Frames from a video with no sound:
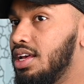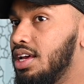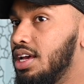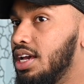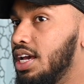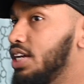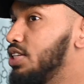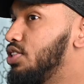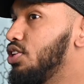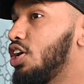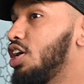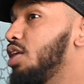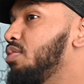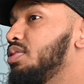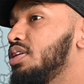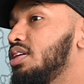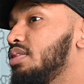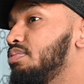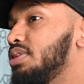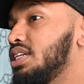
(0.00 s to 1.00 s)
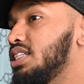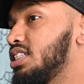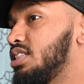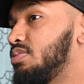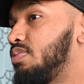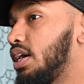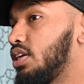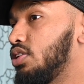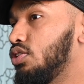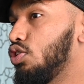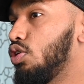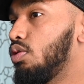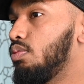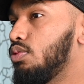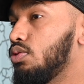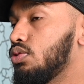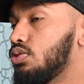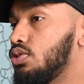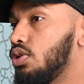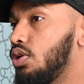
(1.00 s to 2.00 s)
it's not going to be business back to
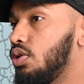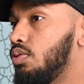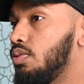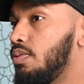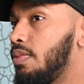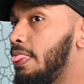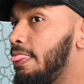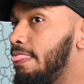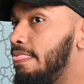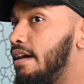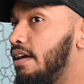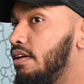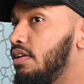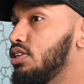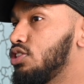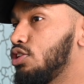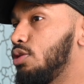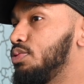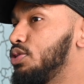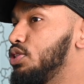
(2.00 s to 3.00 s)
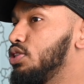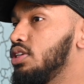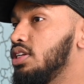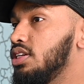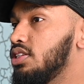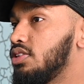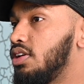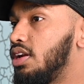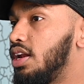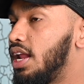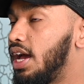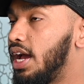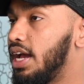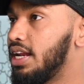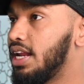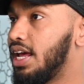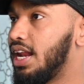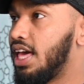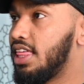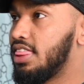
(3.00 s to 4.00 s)
normal. So there is opportunities
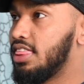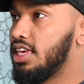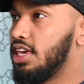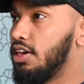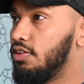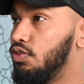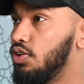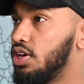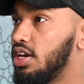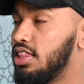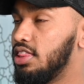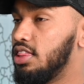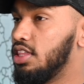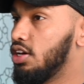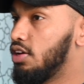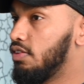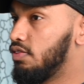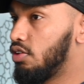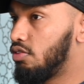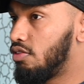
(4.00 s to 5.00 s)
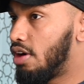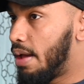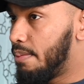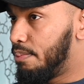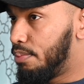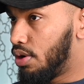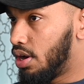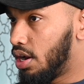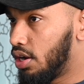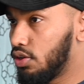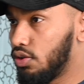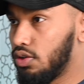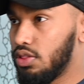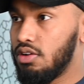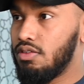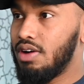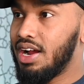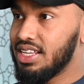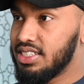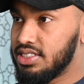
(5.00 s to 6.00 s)
online, and I think if you can think of the right product or
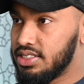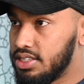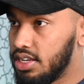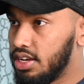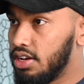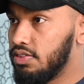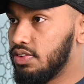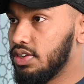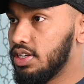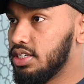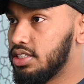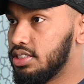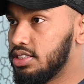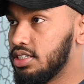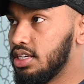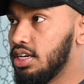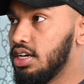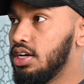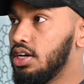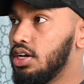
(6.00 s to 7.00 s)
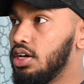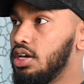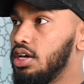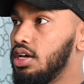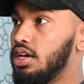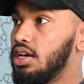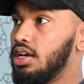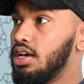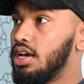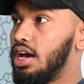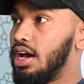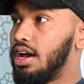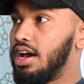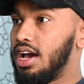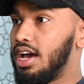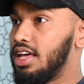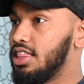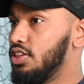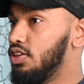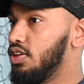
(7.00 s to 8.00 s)
the right service,
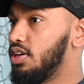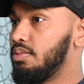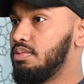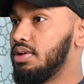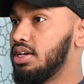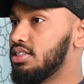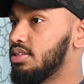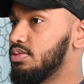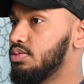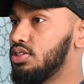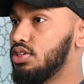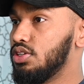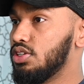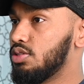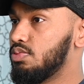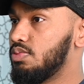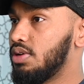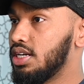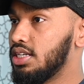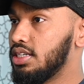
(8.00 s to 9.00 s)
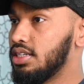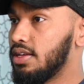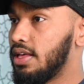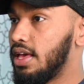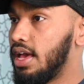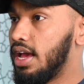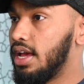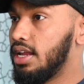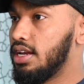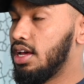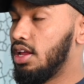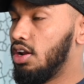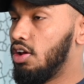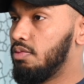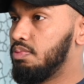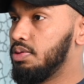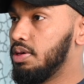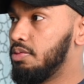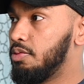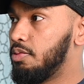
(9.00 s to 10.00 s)
I think you can make some serious money. And a
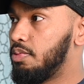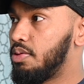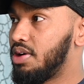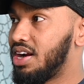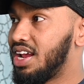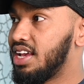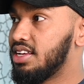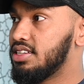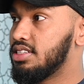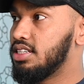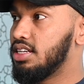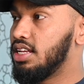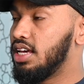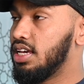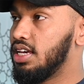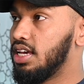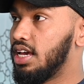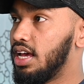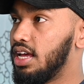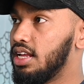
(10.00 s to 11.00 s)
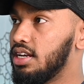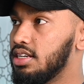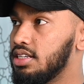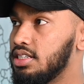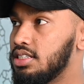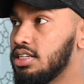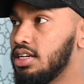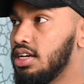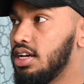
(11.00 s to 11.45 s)
lot of people procrastinate and